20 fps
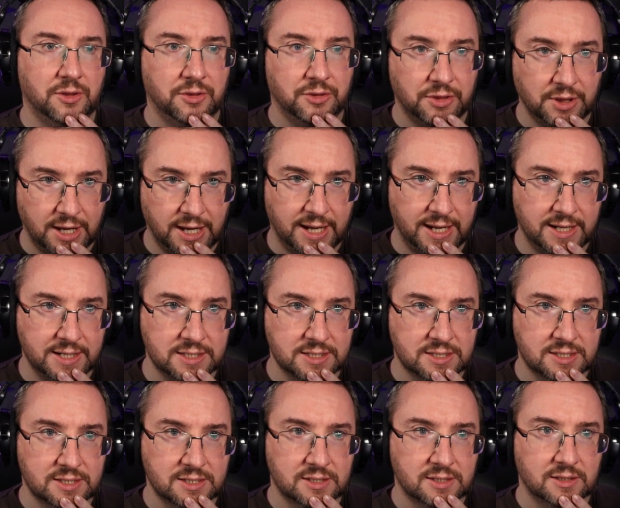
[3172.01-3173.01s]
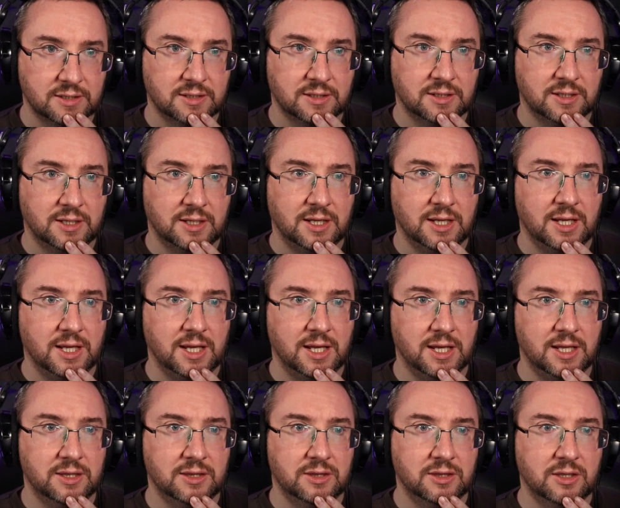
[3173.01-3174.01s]
that
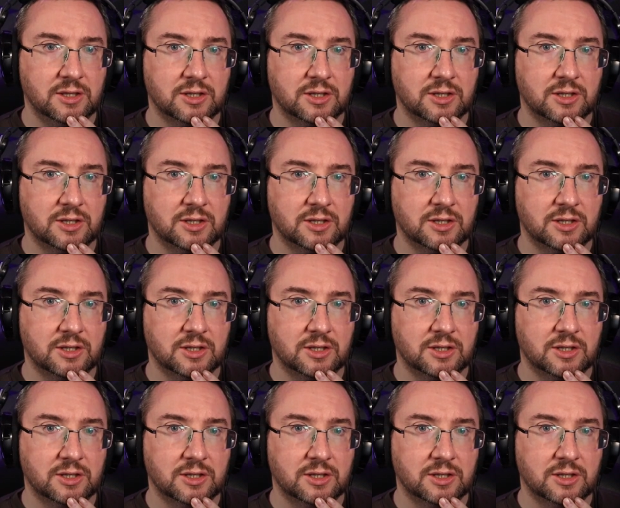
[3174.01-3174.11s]
in